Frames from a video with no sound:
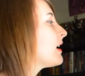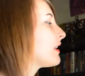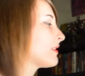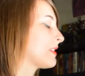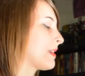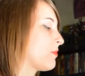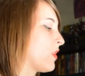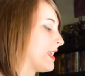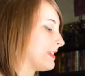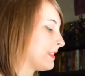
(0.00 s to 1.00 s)
the same
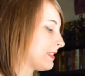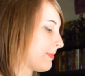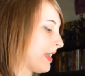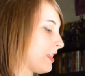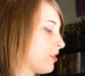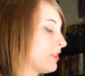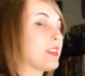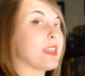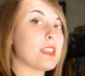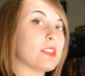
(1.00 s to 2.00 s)
weight, depending on the
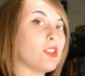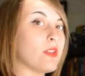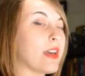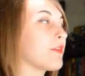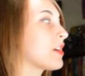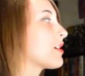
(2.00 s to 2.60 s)
thickness you get for your